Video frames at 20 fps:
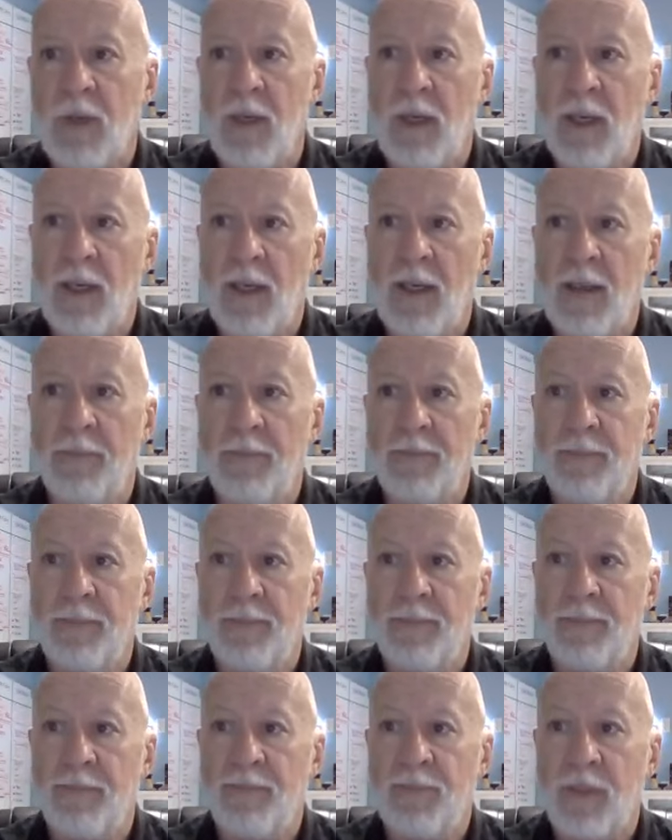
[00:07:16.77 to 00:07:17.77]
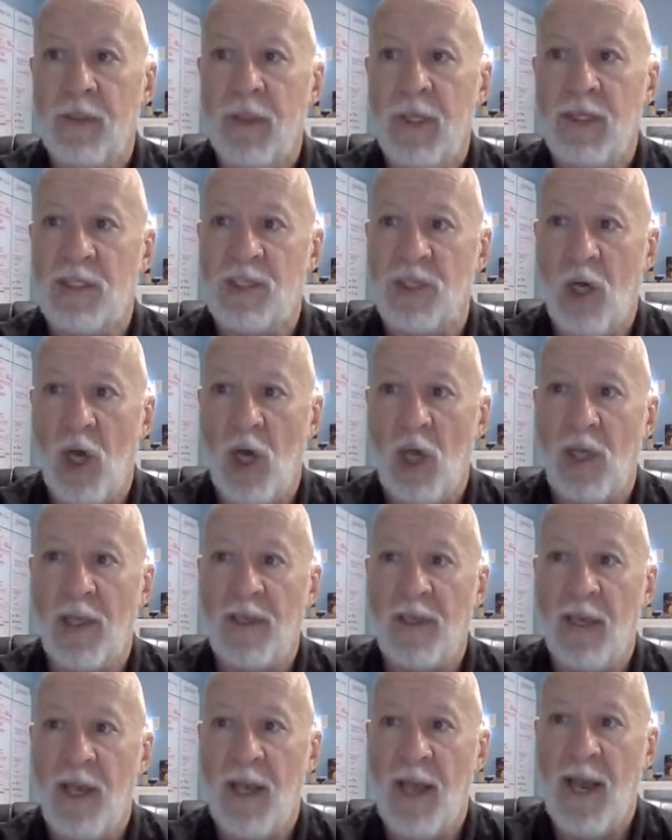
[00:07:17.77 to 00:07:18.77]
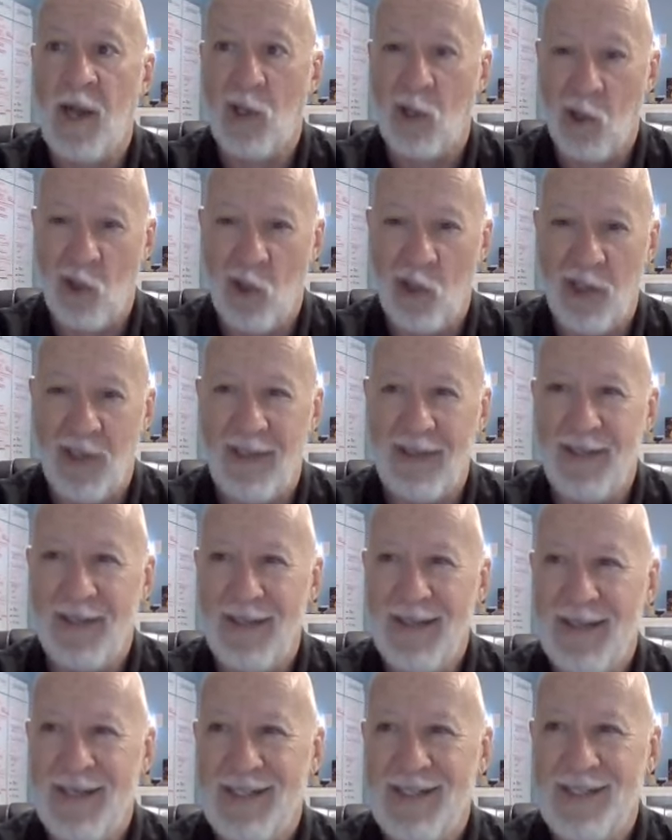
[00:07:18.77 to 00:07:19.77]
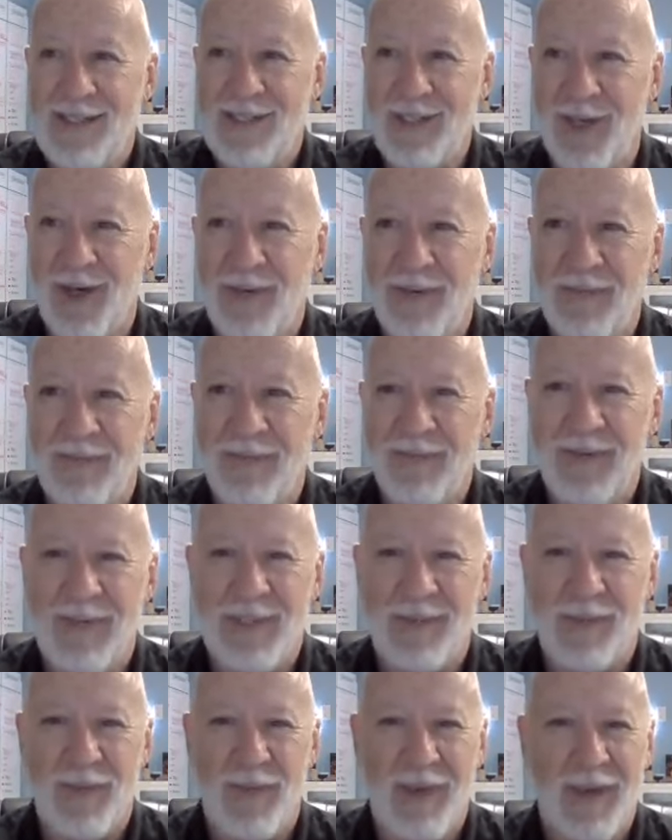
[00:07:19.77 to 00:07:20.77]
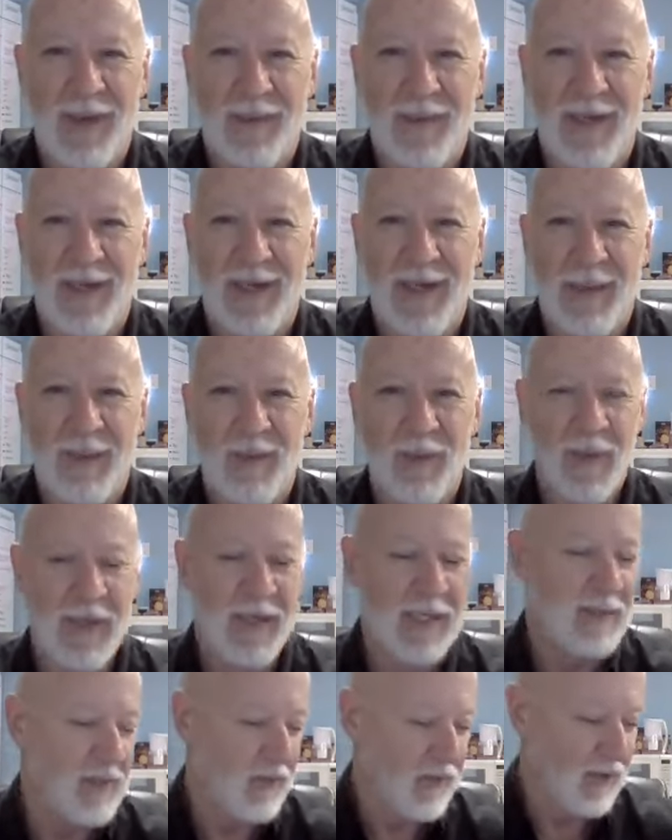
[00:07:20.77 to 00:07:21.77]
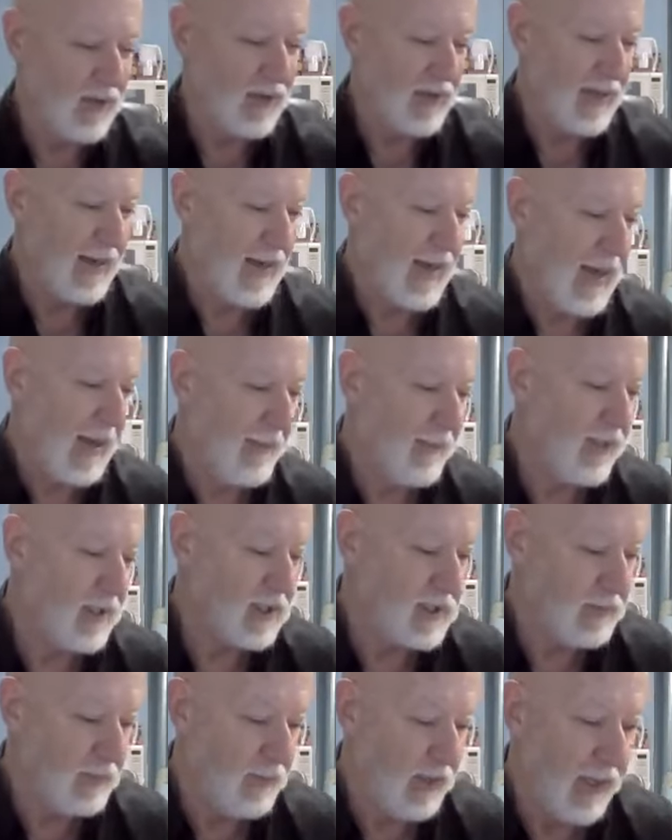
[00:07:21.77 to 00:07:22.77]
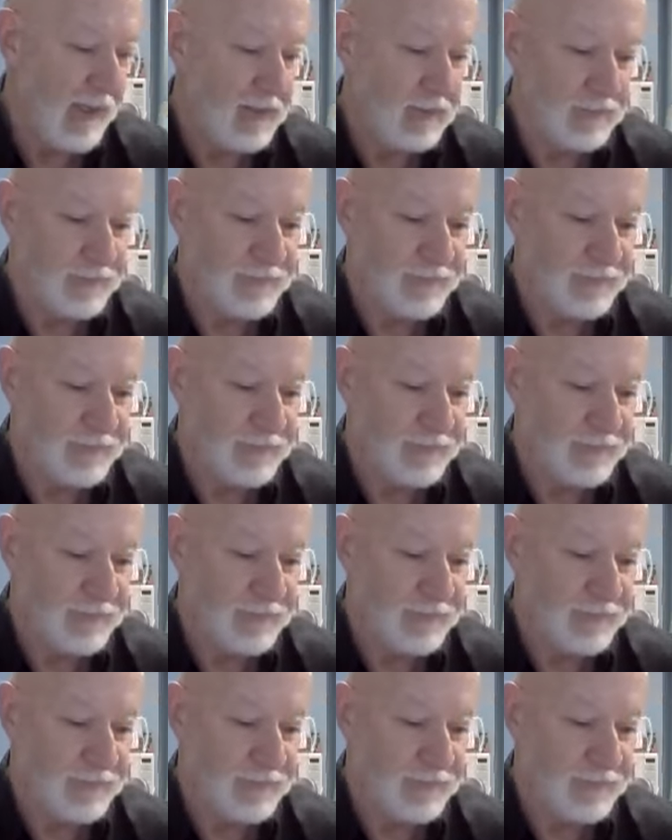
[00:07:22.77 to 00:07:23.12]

um, install it and learn it. So it's probably a couple weeks before that happens. But